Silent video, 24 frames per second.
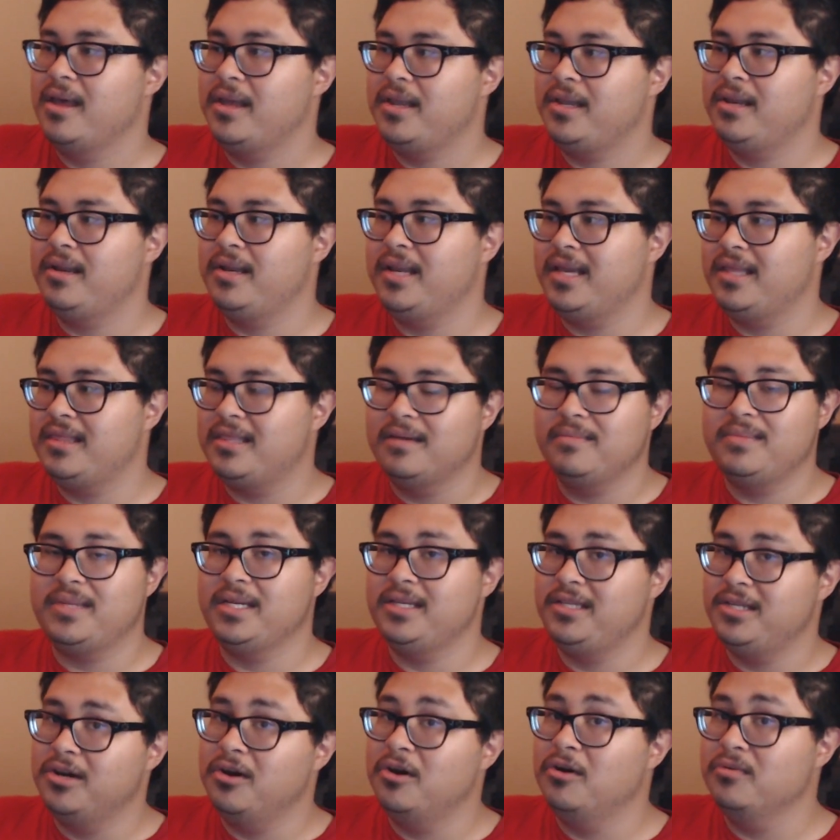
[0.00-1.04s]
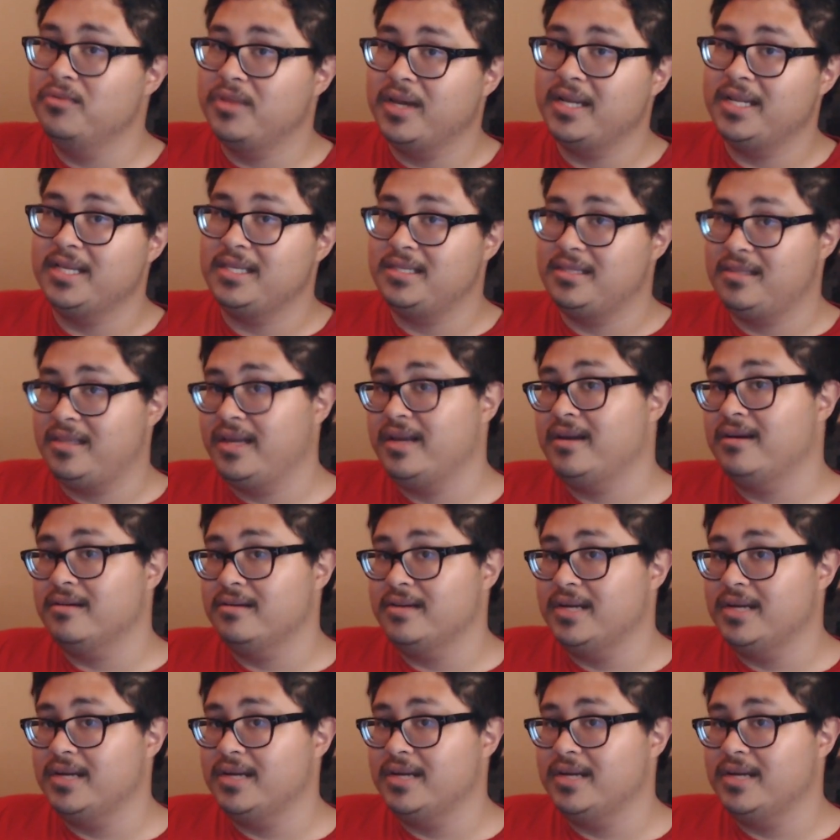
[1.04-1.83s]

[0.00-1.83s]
you need them to know that it's there.